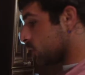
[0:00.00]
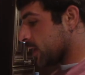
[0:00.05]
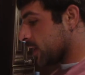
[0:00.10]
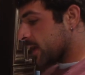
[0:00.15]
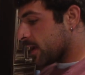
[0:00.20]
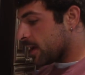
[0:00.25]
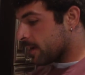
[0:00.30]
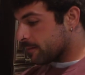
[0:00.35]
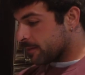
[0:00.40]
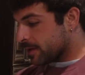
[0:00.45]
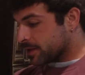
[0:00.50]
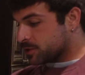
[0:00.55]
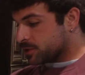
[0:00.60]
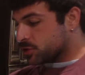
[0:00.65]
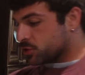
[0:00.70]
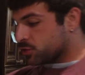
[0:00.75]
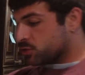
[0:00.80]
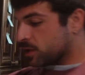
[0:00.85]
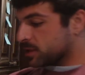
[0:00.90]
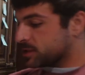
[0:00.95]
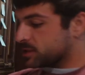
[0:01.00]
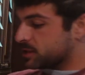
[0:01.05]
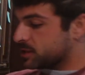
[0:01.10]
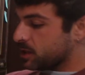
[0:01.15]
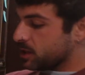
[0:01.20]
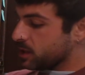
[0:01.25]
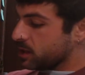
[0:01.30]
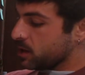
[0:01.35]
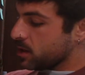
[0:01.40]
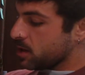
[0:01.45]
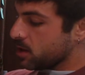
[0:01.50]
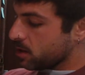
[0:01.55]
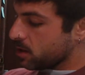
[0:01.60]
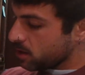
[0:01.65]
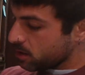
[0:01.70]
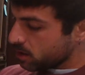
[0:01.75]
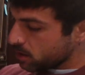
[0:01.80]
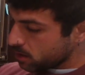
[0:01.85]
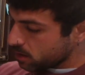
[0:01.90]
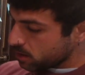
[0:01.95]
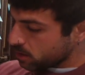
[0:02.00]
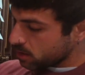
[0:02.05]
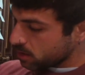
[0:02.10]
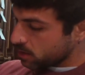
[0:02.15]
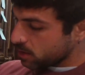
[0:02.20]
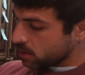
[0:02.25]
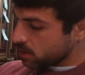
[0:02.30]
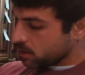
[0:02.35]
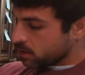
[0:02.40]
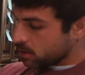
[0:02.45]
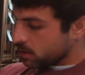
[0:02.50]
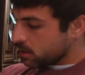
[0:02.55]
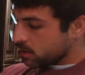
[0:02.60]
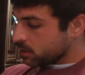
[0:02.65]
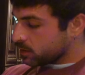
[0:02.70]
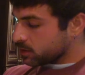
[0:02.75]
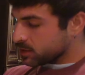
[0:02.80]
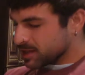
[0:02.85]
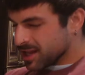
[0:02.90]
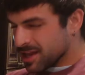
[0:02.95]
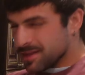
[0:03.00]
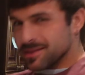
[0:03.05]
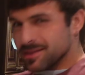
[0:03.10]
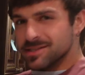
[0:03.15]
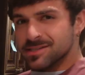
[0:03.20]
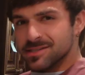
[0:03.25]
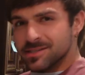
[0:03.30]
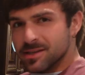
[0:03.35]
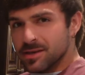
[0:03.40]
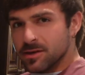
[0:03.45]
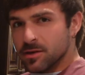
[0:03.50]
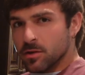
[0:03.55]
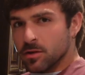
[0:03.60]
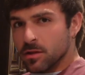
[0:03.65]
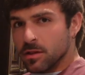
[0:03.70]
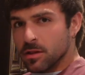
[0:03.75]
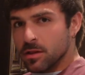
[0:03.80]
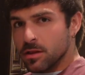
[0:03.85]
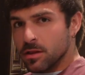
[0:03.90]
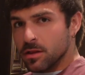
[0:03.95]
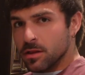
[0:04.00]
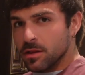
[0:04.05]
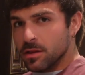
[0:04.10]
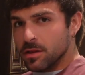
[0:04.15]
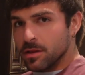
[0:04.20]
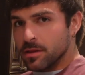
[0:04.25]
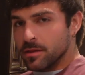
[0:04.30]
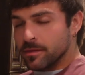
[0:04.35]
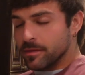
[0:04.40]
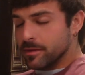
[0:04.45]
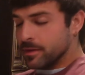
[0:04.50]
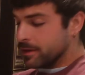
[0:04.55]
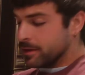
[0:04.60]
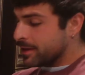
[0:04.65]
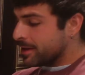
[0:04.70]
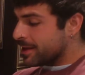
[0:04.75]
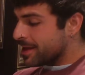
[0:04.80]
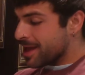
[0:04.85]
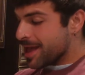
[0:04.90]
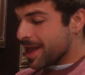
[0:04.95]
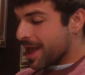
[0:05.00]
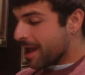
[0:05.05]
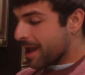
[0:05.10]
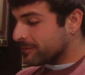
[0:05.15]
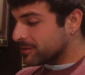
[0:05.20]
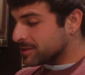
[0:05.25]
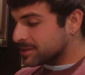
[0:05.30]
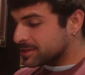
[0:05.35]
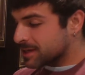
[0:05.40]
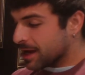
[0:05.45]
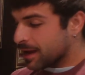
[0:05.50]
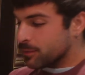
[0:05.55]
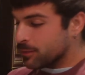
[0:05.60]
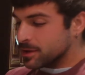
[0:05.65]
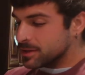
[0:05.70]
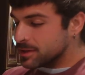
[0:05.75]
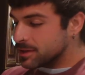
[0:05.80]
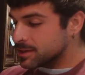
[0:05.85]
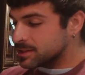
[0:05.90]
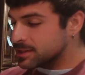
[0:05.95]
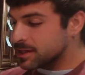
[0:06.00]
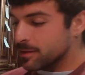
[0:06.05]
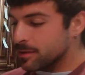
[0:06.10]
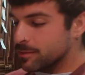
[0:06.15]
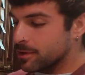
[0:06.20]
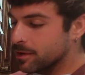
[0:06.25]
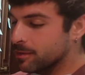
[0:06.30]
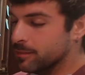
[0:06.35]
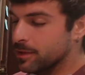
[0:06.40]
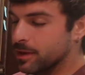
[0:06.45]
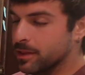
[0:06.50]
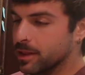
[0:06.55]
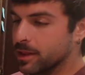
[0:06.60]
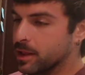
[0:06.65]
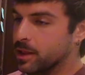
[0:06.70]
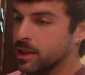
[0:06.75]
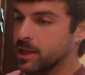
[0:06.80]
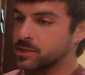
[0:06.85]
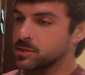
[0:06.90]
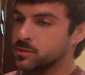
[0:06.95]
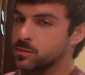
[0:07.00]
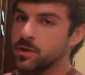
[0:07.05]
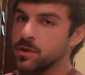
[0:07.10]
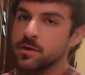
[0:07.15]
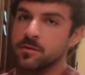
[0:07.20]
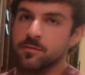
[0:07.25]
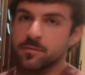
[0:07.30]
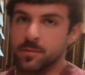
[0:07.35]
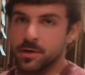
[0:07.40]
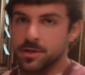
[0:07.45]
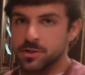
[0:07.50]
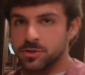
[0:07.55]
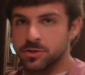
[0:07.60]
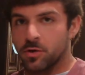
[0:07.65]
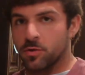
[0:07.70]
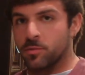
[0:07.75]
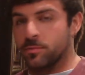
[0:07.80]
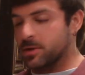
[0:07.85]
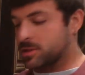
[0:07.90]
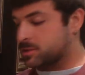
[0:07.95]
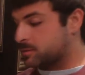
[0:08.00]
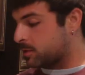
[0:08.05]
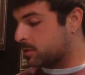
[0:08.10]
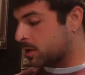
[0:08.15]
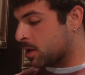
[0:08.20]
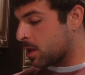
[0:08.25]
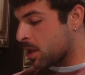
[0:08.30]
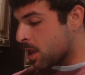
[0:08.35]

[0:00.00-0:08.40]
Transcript: I got my trusty stainless steel. Ever since I went to this Airbnb like last week for my show in Pittsburgh,